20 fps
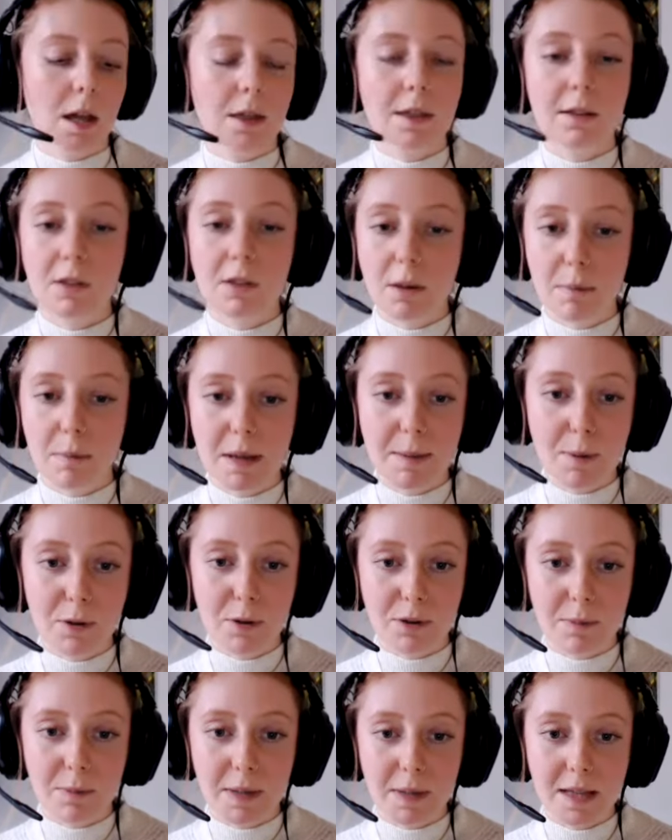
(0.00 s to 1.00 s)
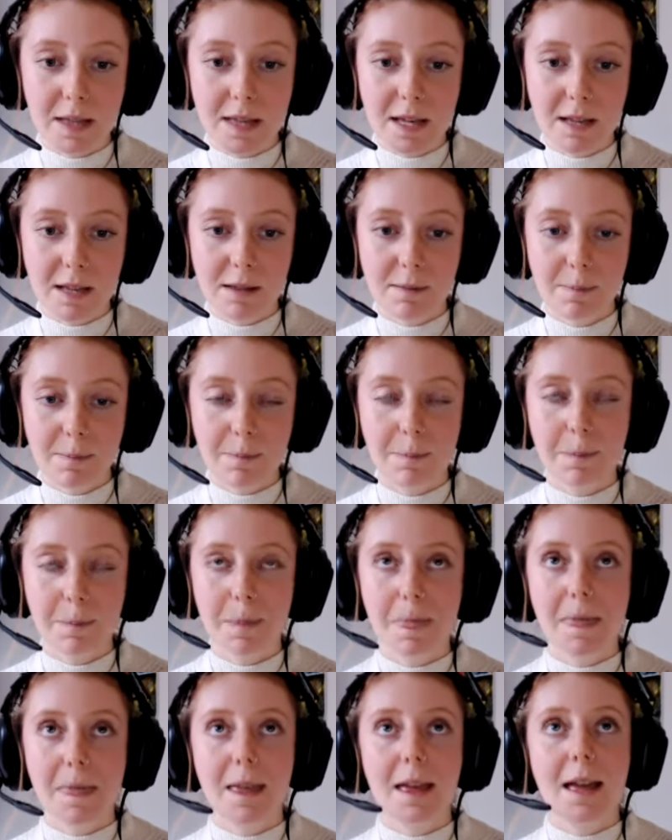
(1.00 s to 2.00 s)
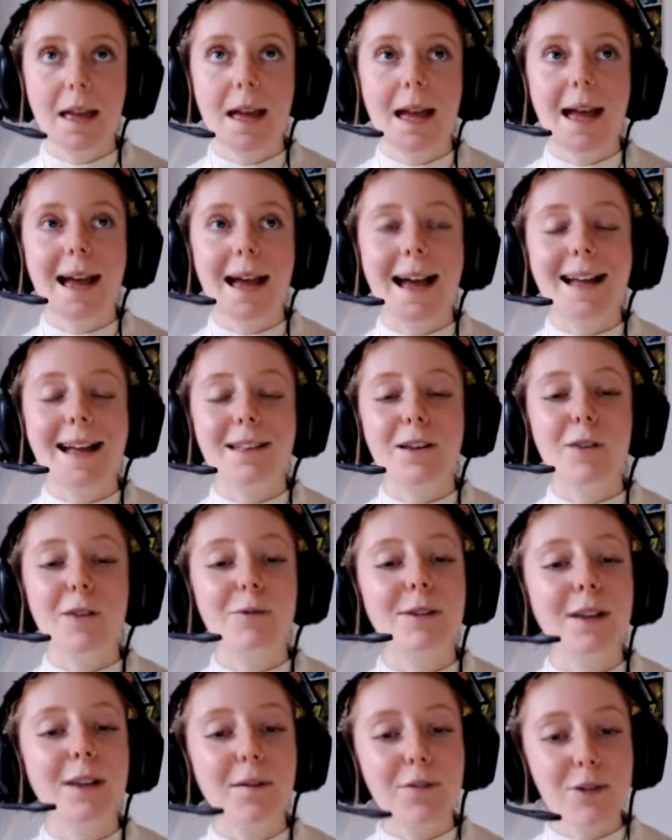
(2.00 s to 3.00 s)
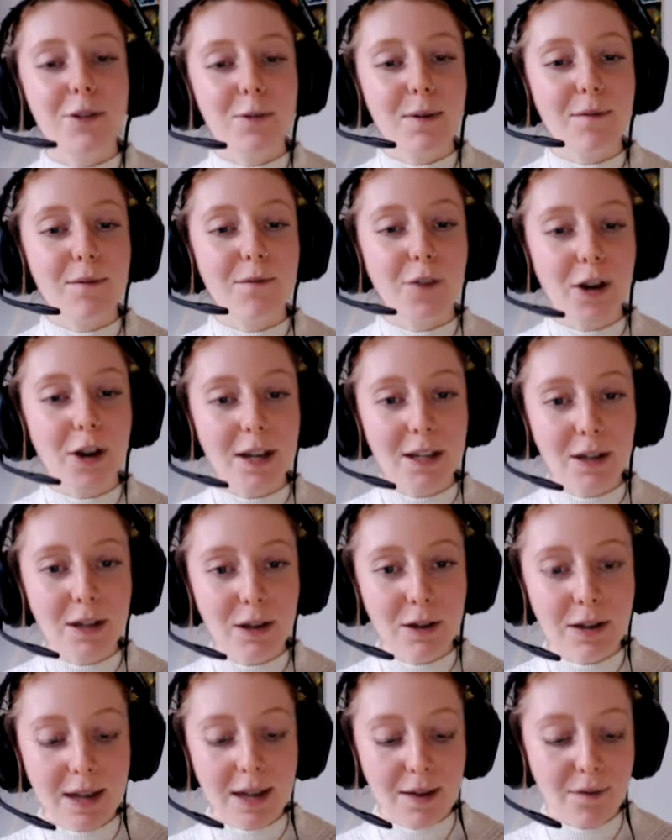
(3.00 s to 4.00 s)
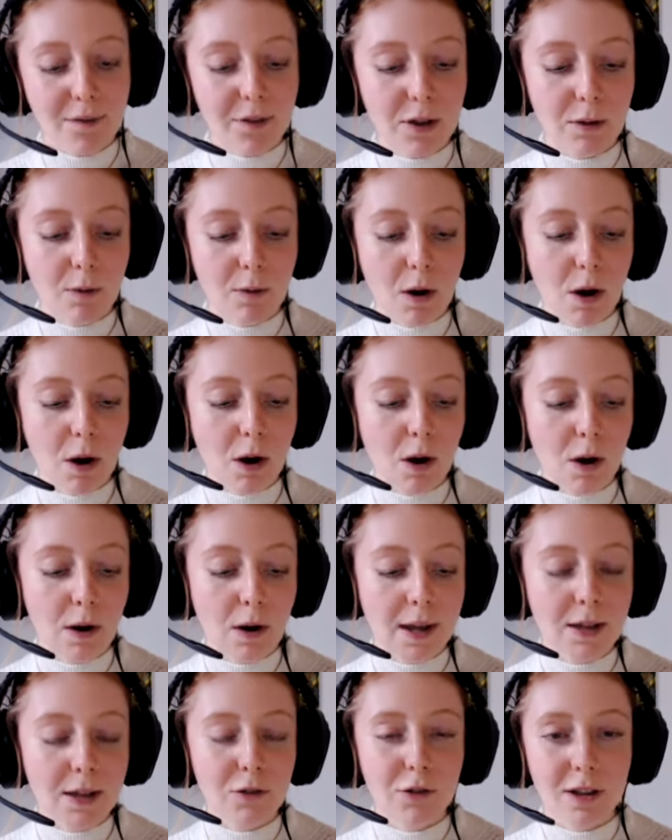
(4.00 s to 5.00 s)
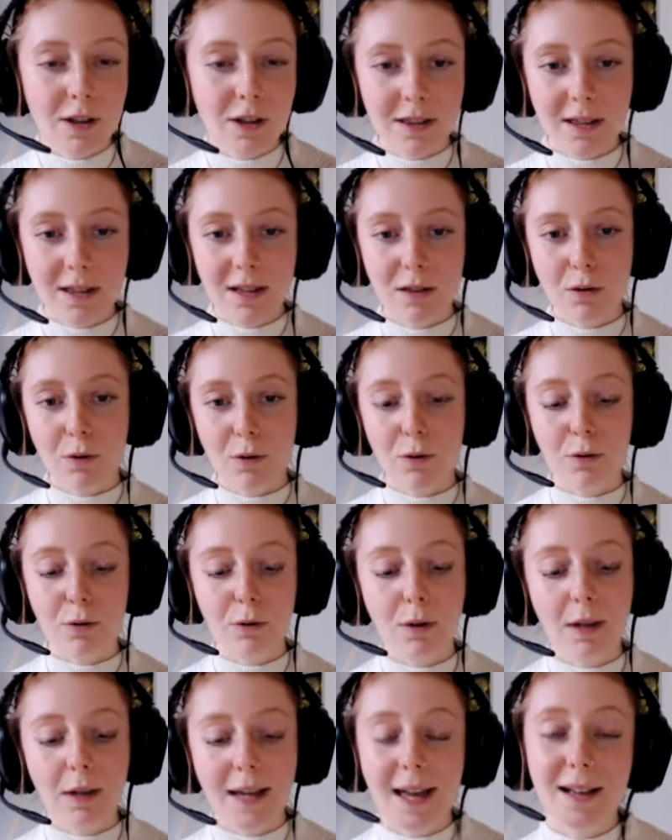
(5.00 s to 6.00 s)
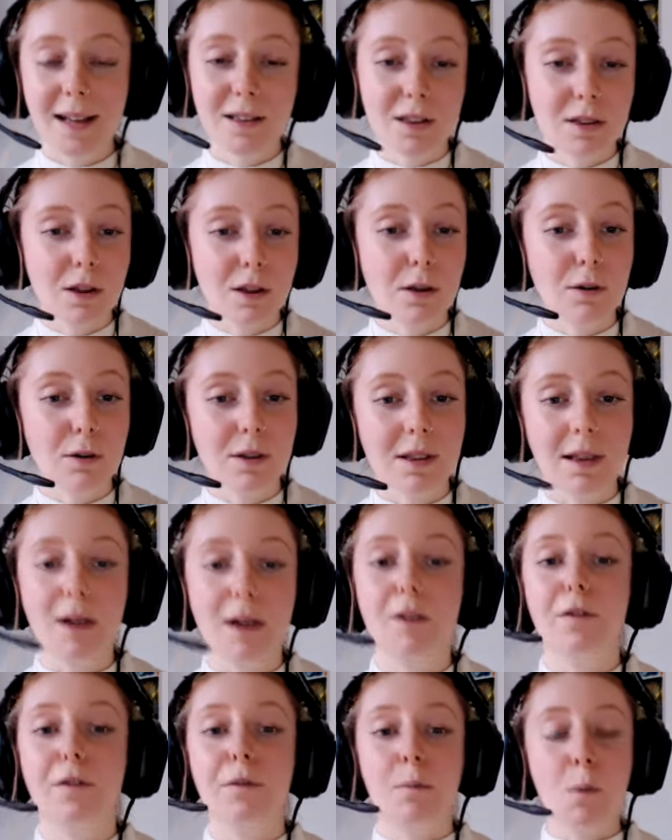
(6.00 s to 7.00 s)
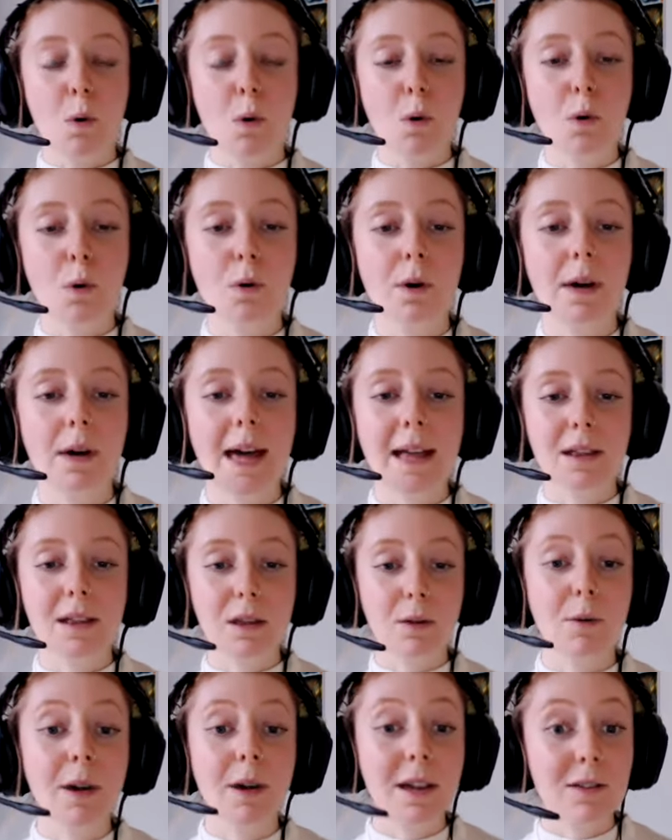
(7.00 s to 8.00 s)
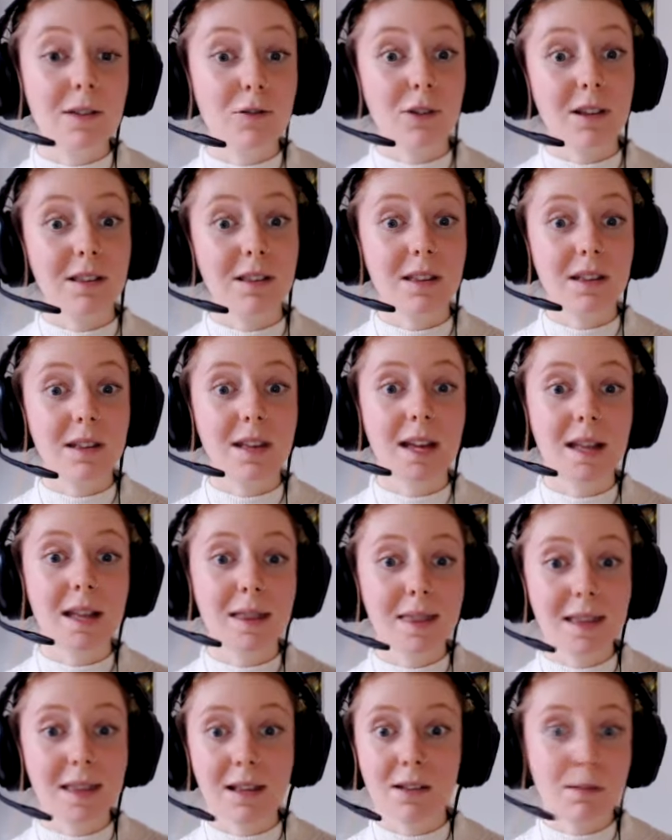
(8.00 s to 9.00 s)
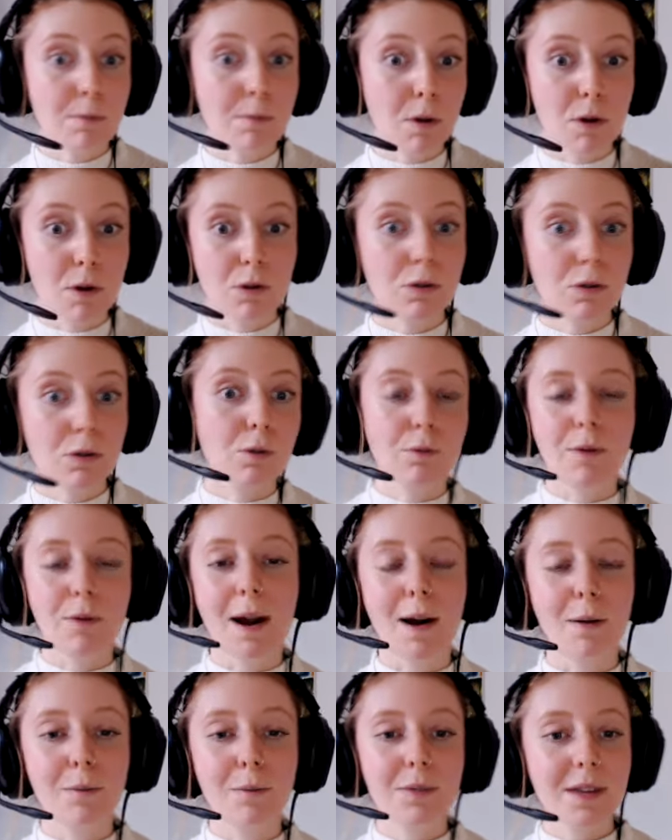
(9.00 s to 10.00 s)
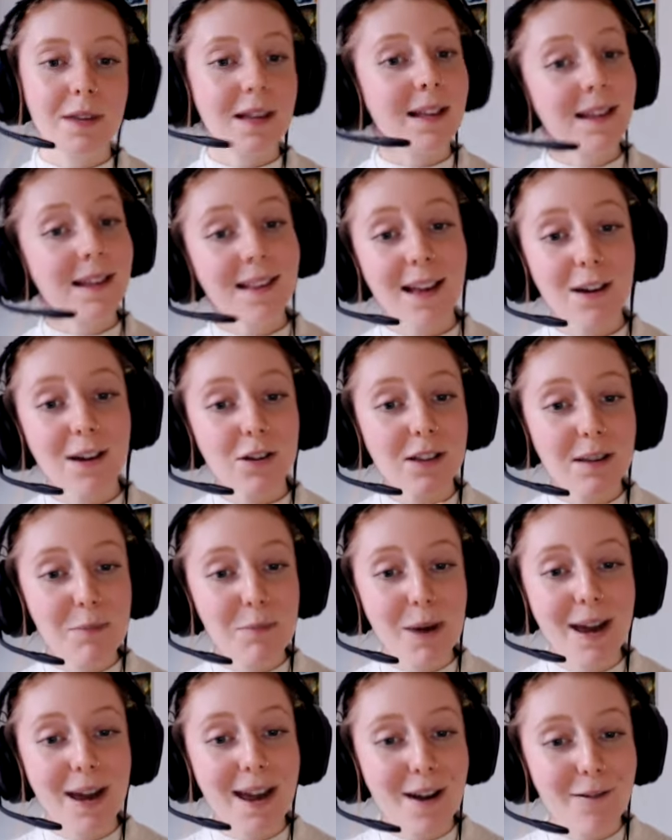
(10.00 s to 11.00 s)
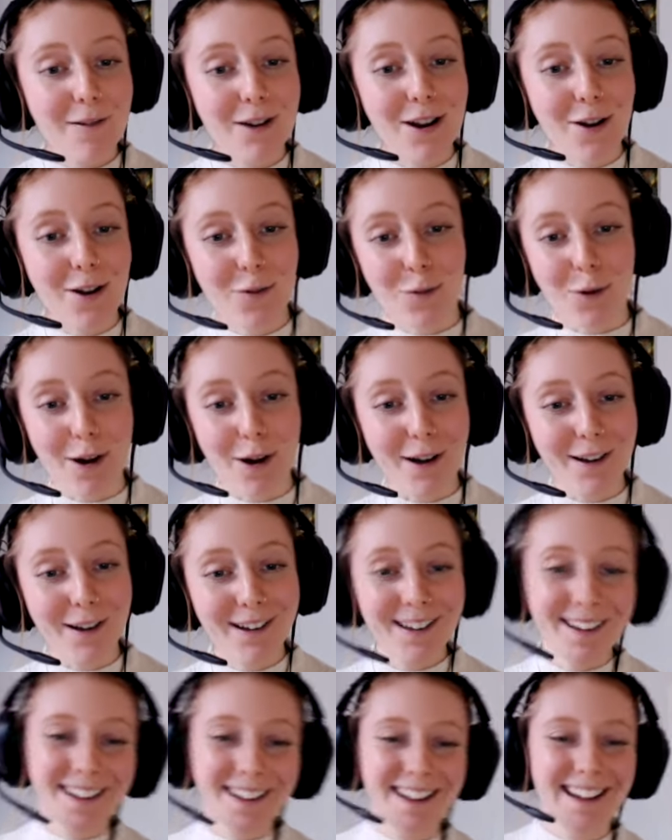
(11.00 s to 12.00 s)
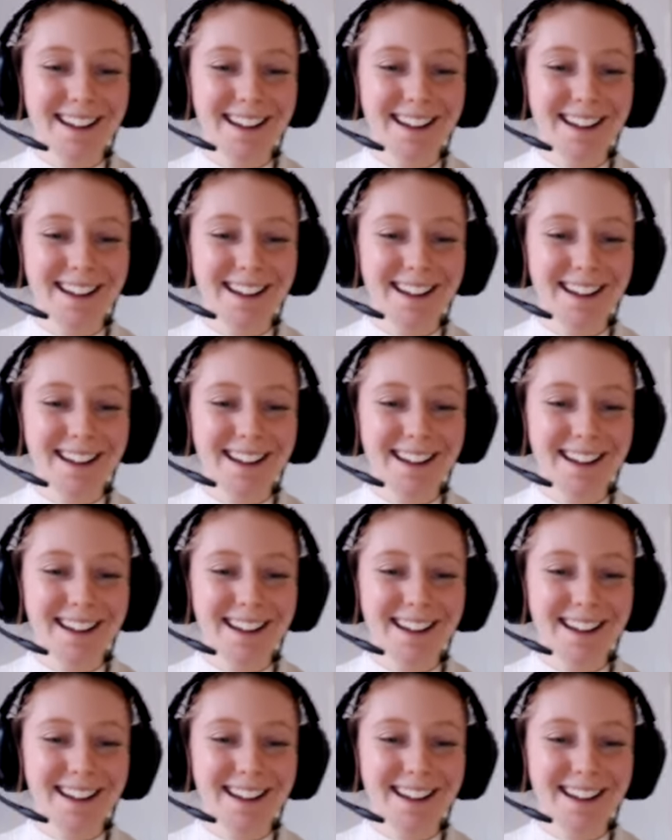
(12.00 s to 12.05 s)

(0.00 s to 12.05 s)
So many possibilities. And I would love to invite you, if you are interested on getting to know yourself more and you are interested in these emotional realms, it is actually my area of work.